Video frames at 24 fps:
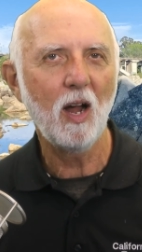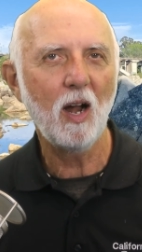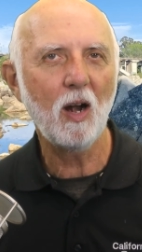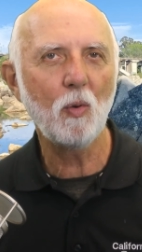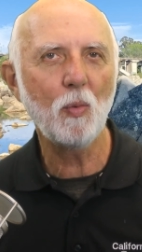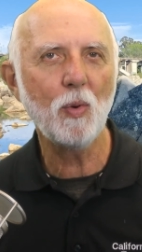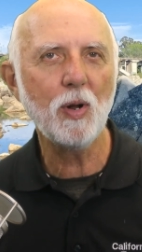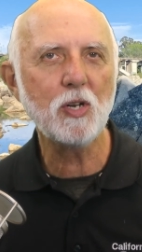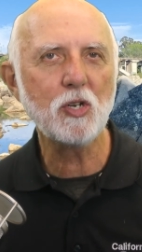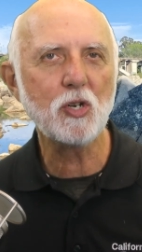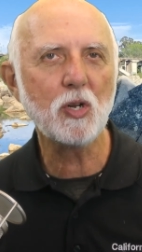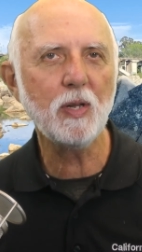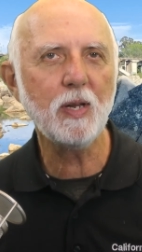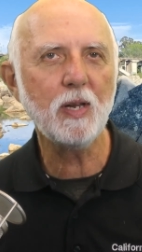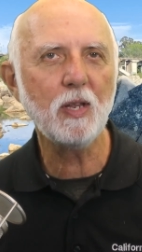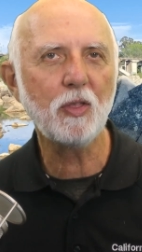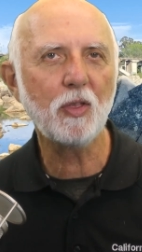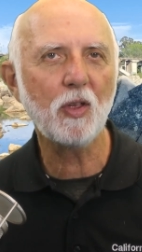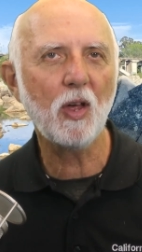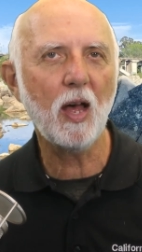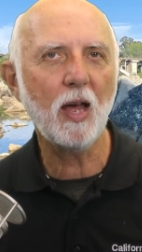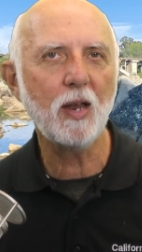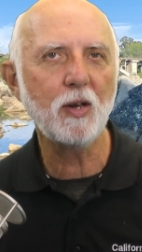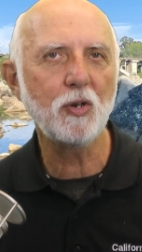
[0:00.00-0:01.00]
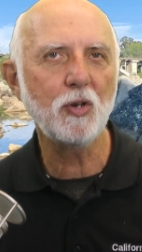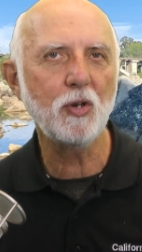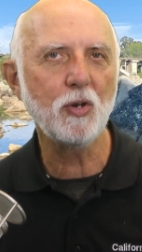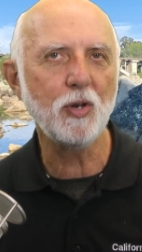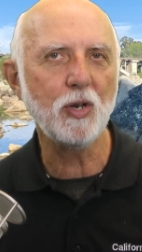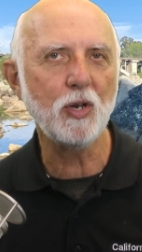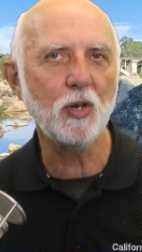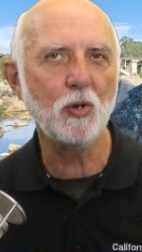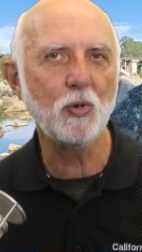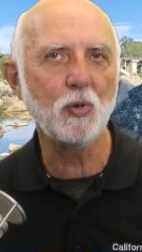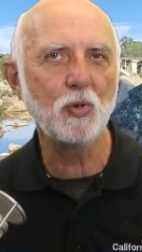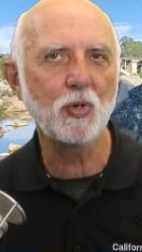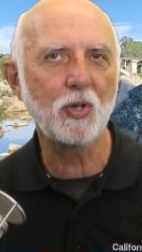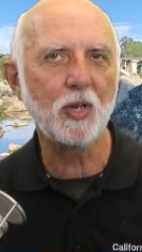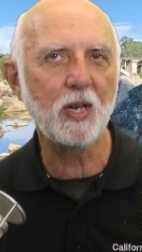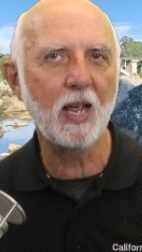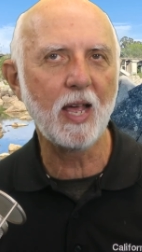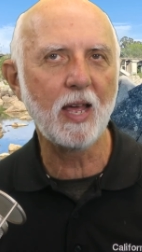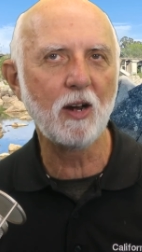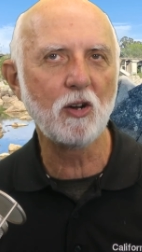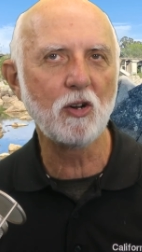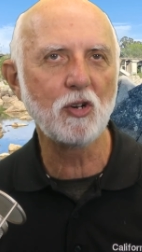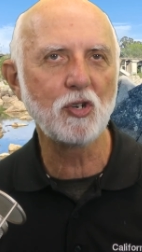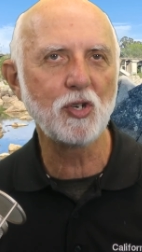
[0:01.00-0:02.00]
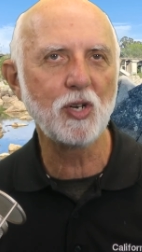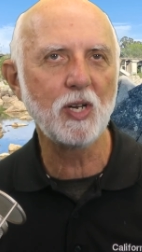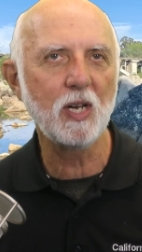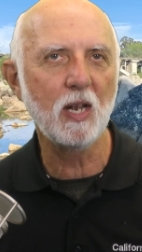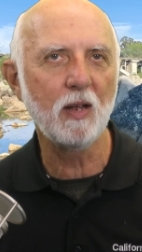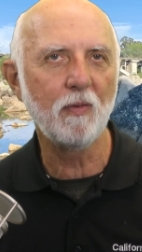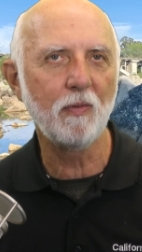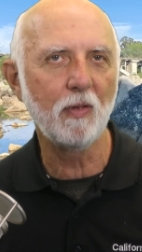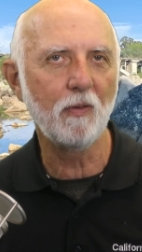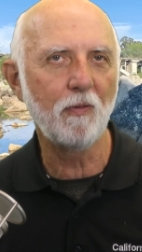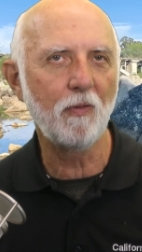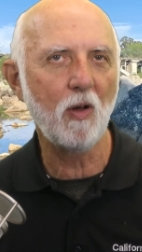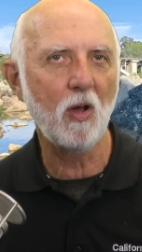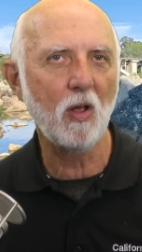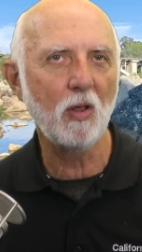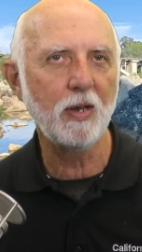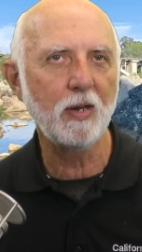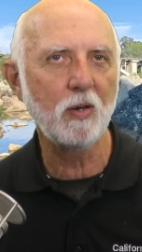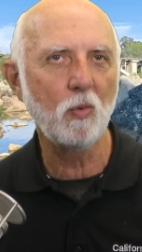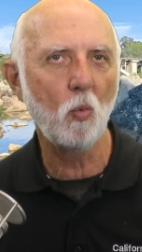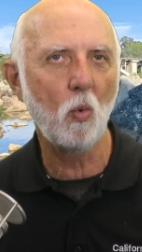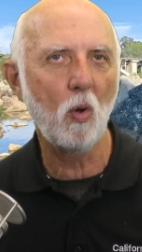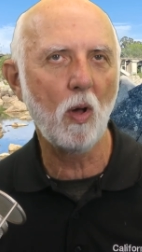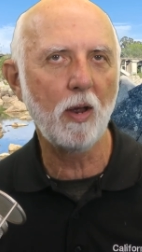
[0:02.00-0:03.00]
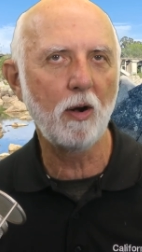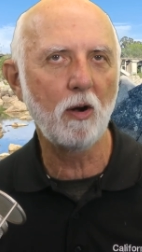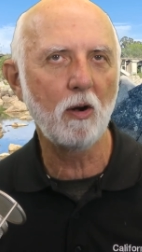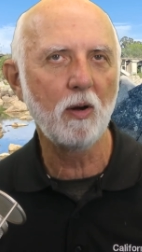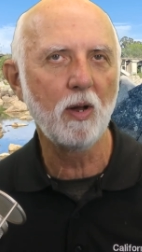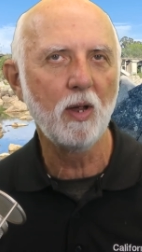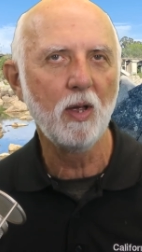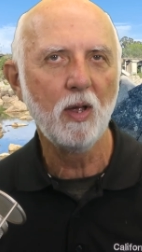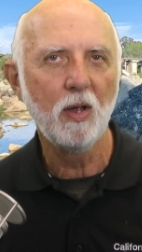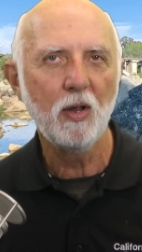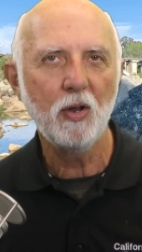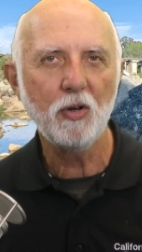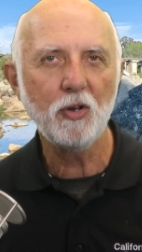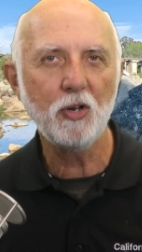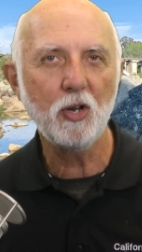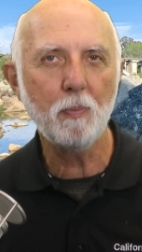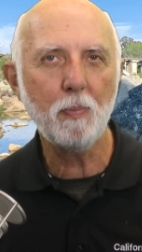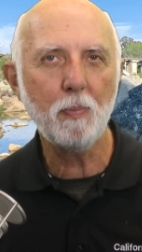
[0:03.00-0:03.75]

originally thought to use the energy of the falling water to